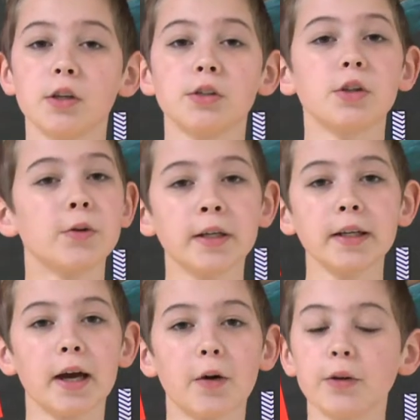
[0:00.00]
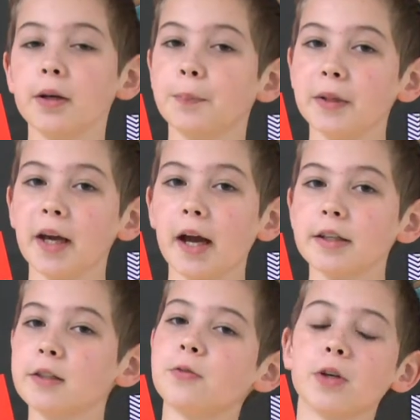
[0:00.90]
So get out, be
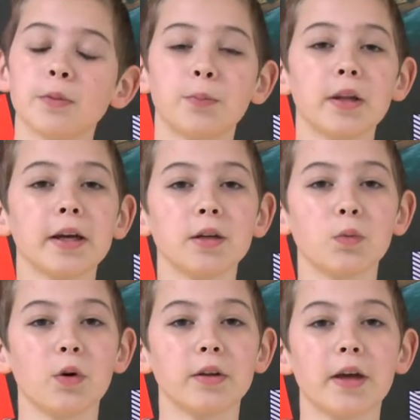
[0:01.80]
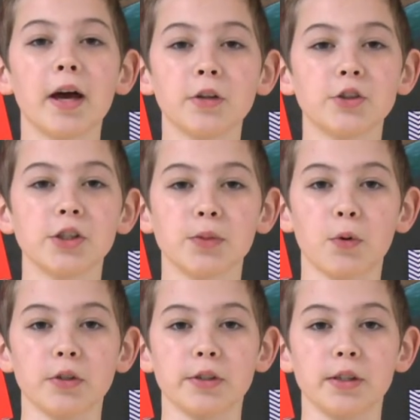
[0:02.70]
active, and play in one of the LG
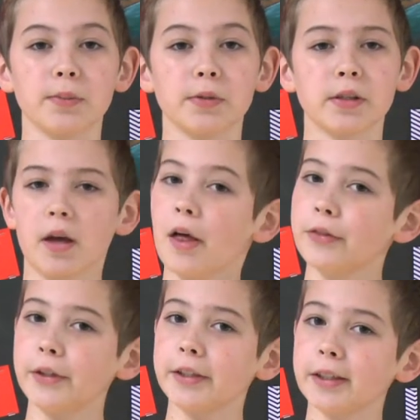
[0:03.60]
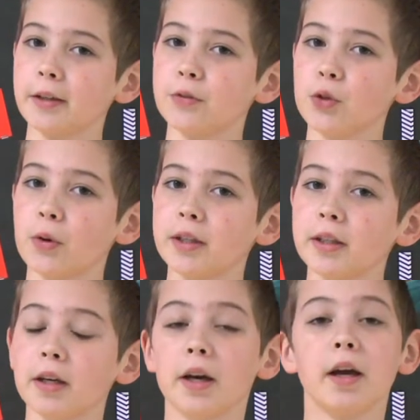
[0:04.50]
sports teams. Thinking of joining?